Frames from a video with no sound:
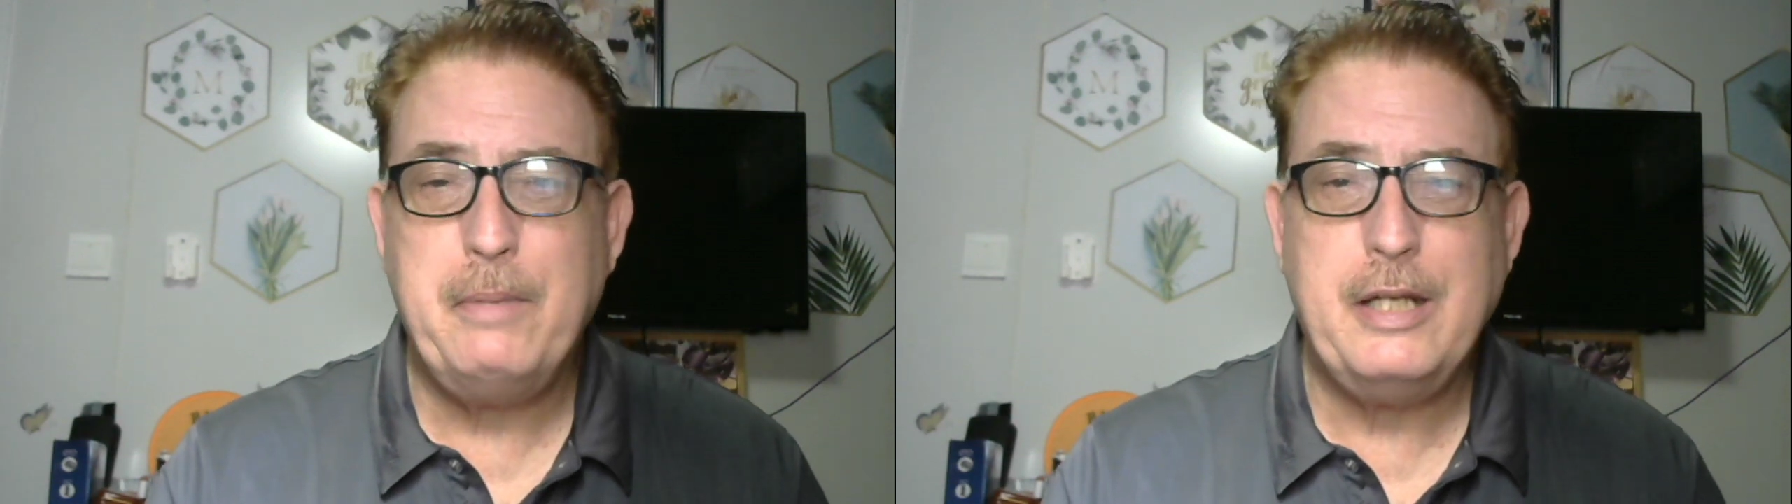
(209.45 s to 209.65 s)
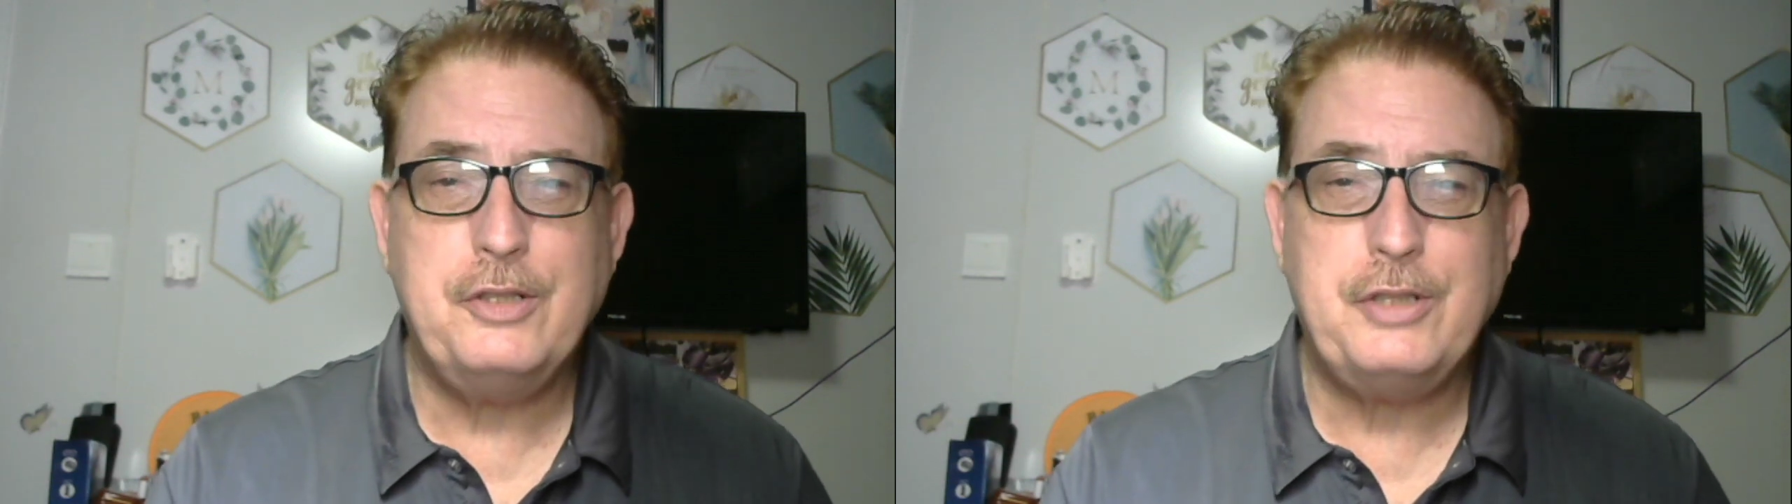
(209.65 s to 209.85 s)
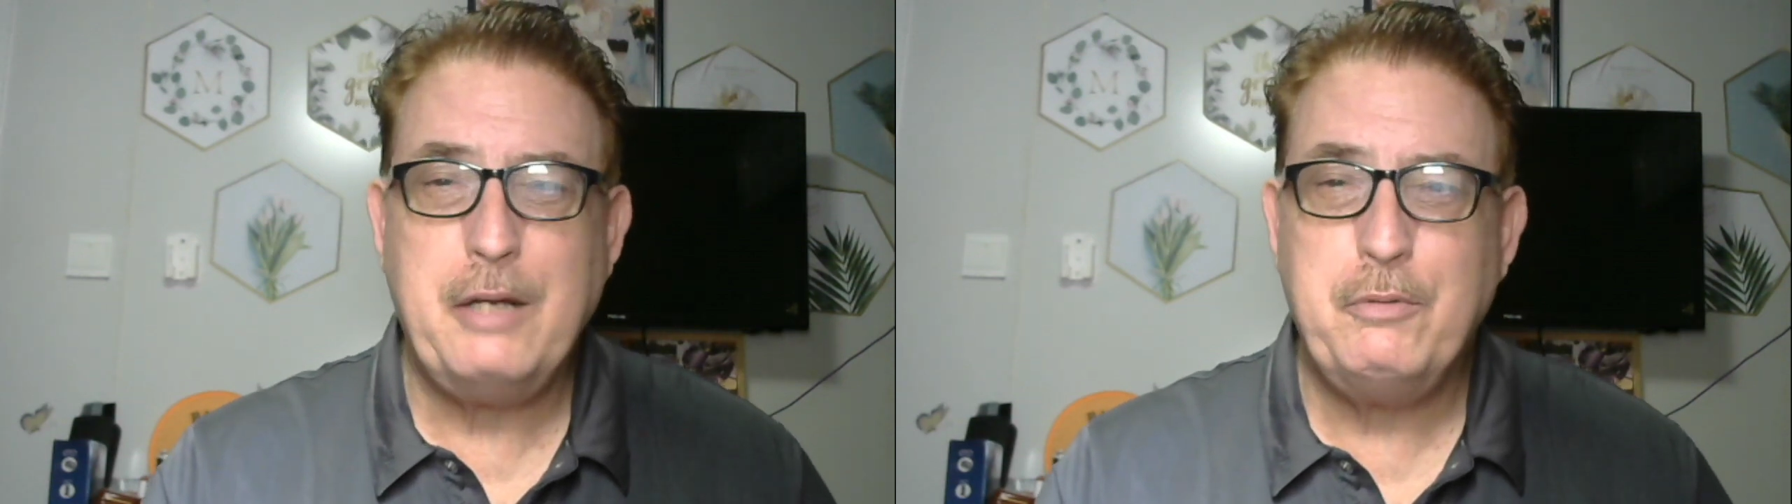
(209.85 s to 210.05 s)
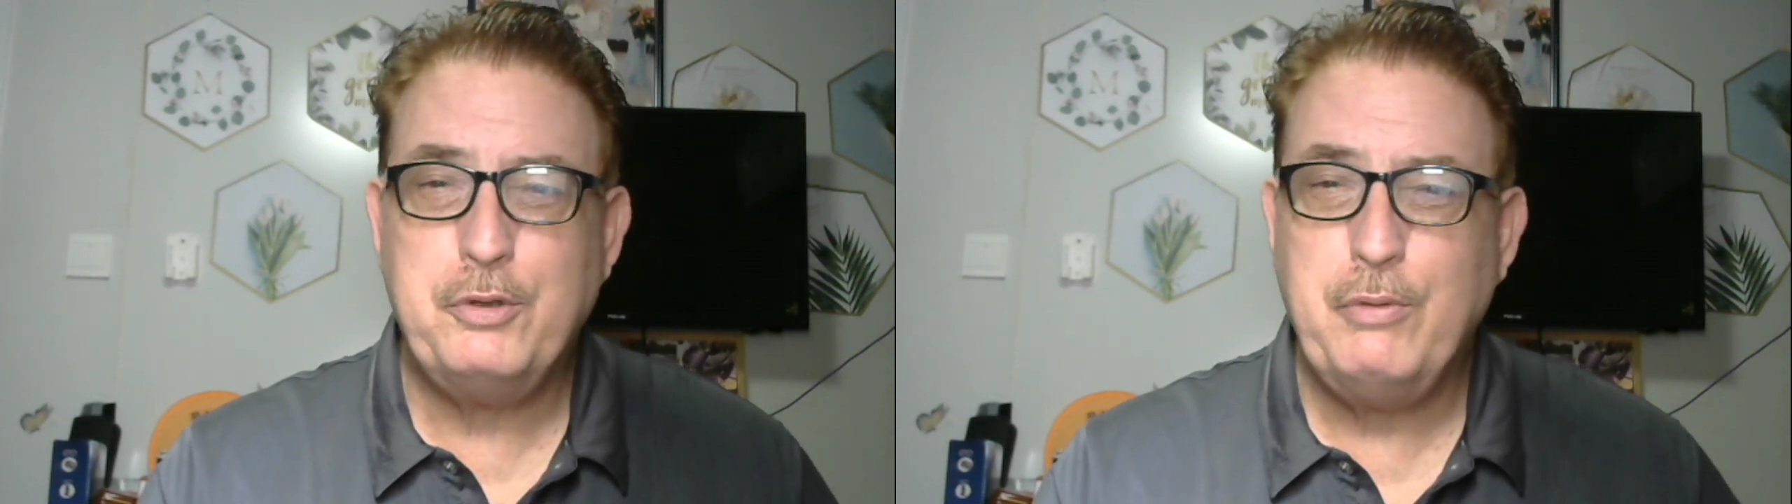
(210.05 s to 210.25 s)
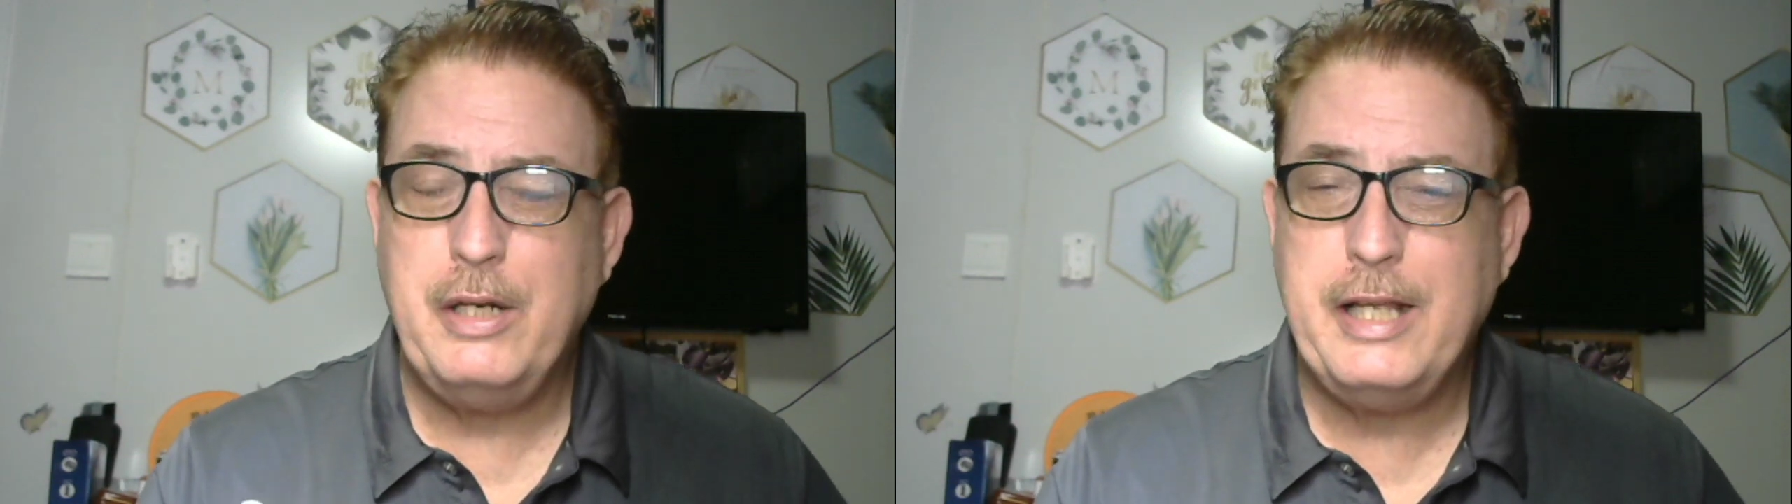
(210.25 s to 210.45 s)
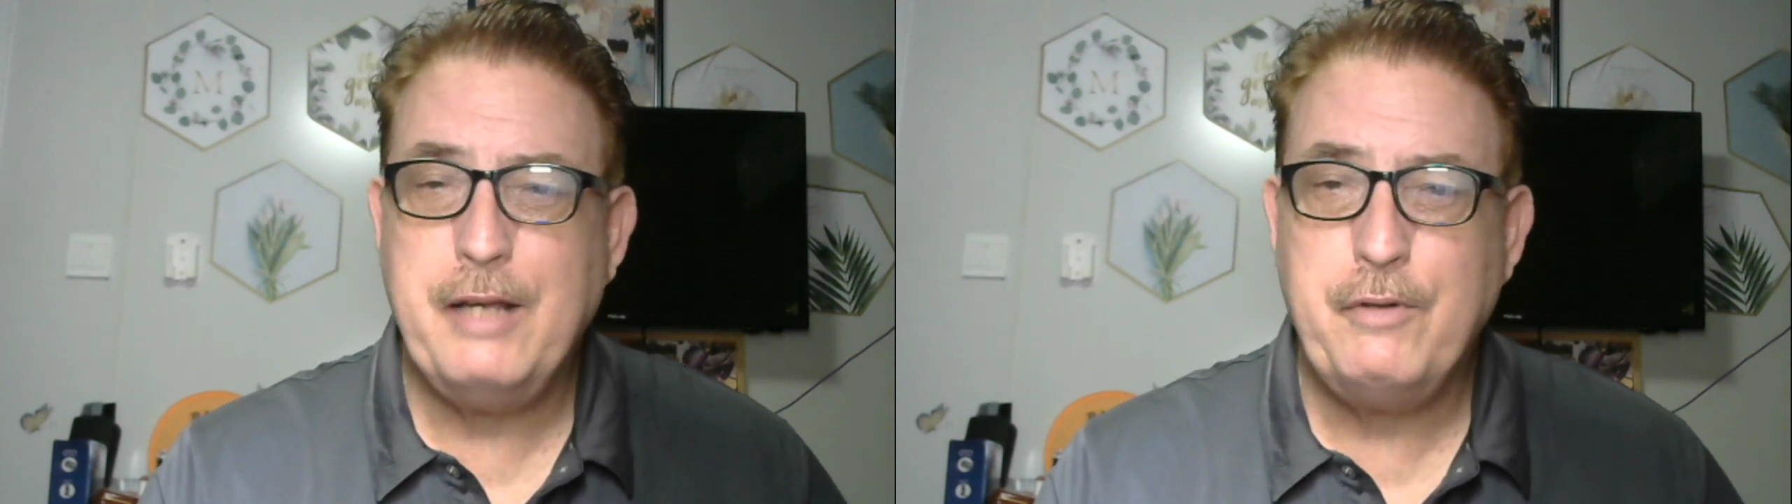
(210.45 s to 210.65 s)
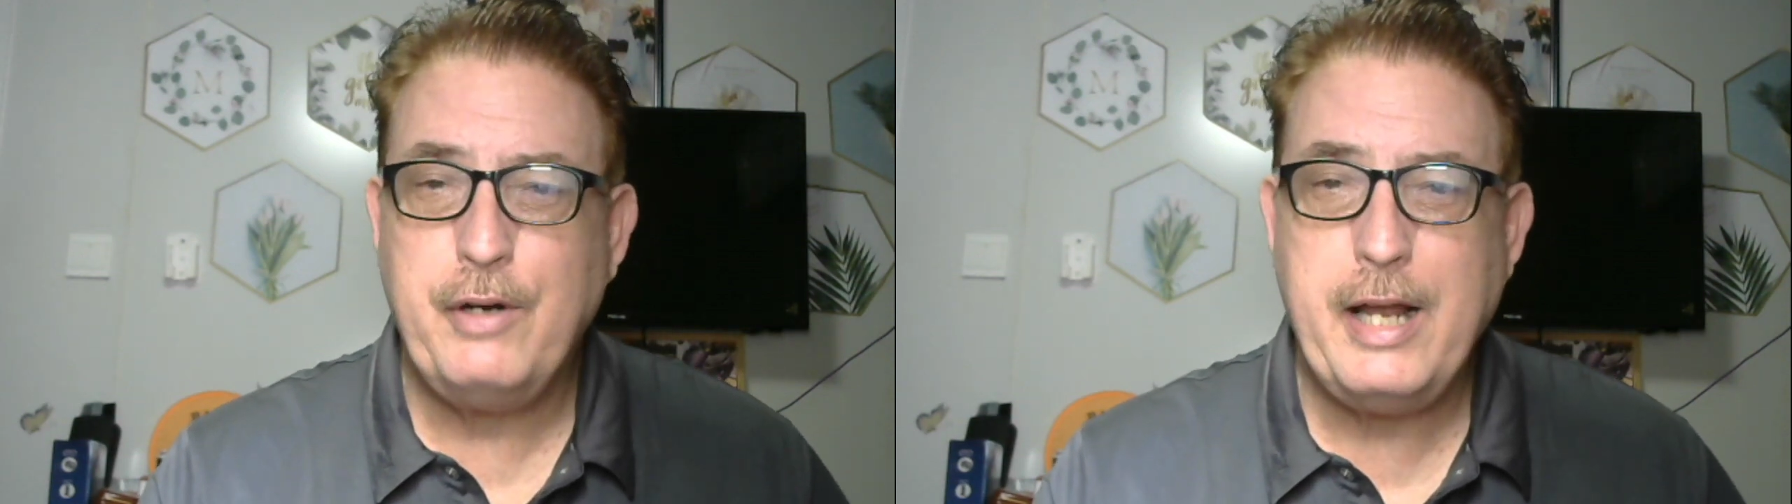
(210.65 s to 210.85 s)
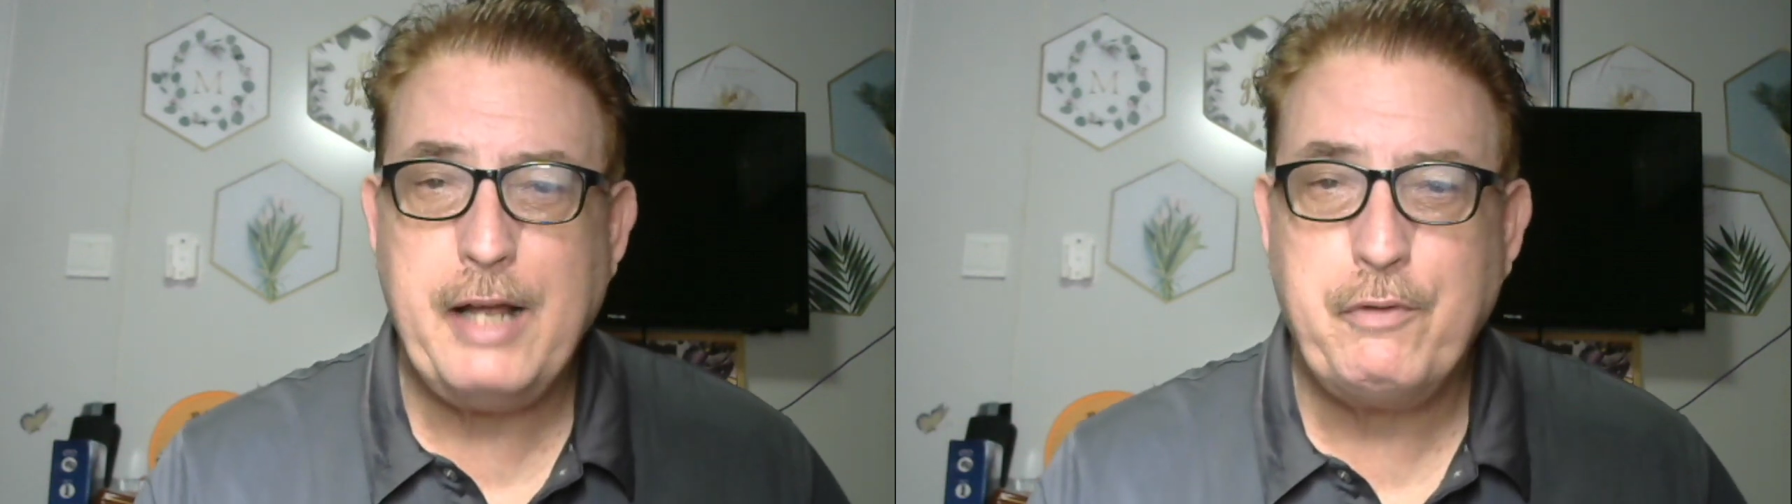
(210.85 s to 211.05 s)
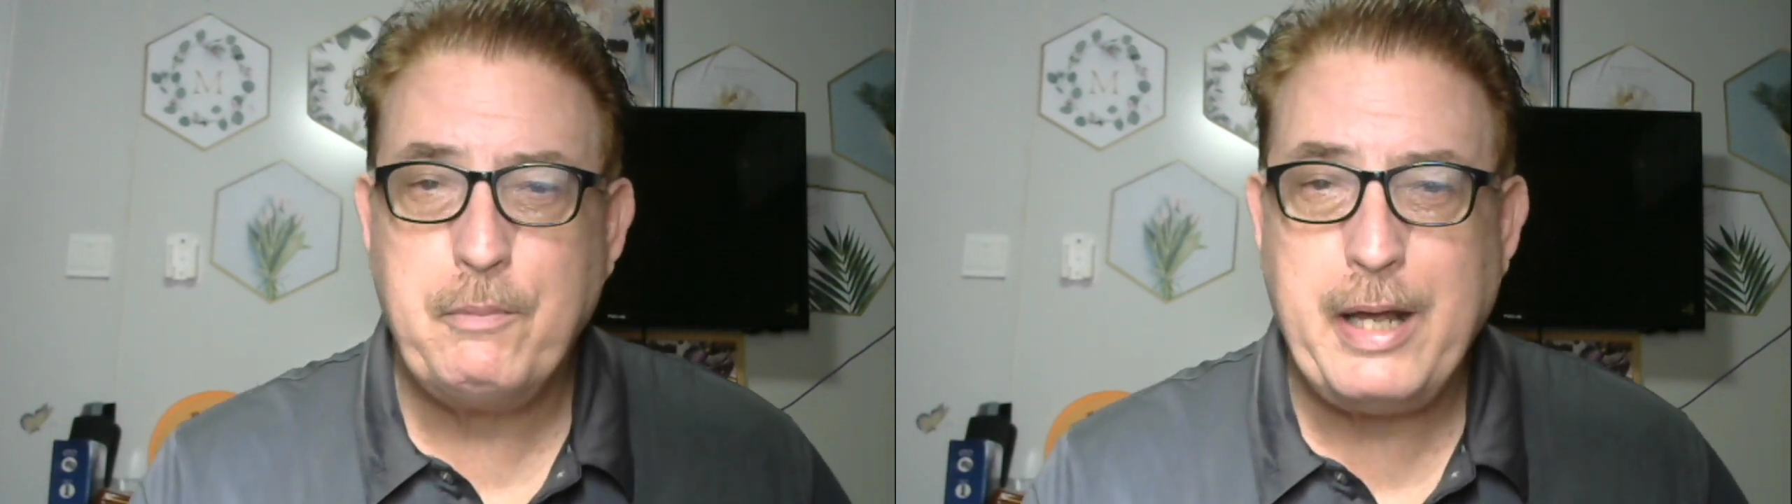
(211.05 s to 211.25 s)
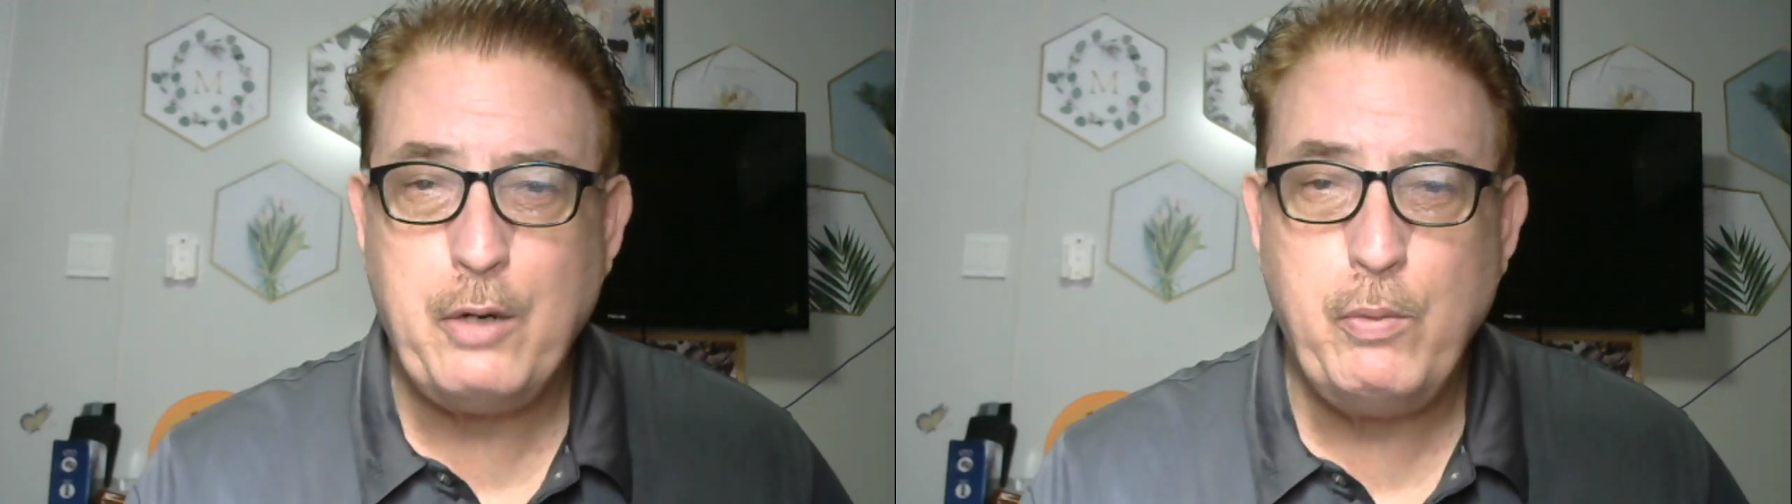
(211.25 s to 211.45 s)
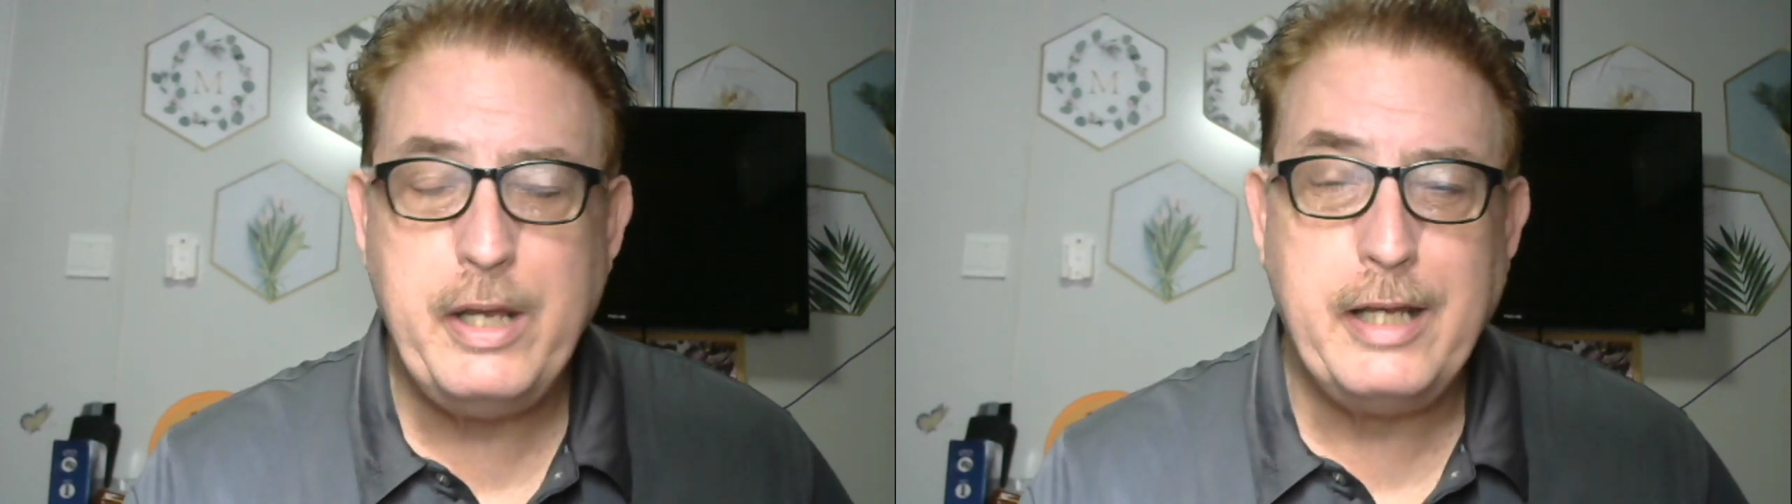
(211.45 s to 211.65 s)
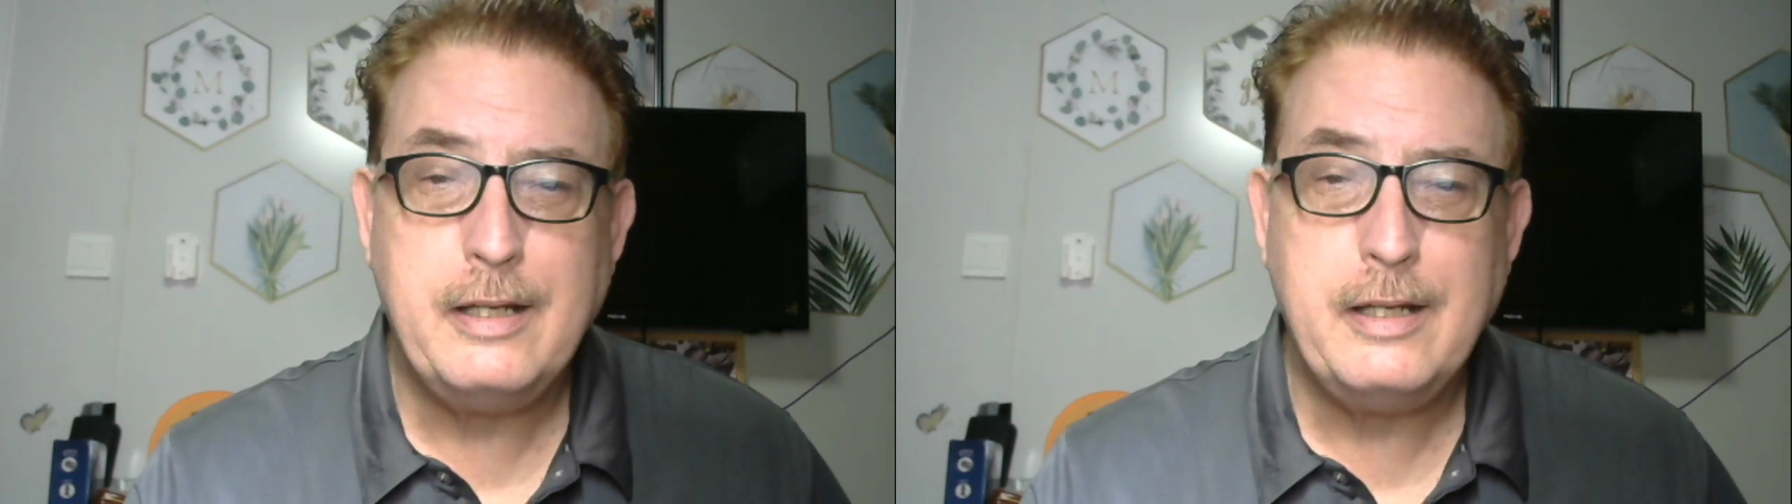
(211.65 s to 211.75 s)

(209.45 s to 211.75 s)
because I was really giving her heck for about a week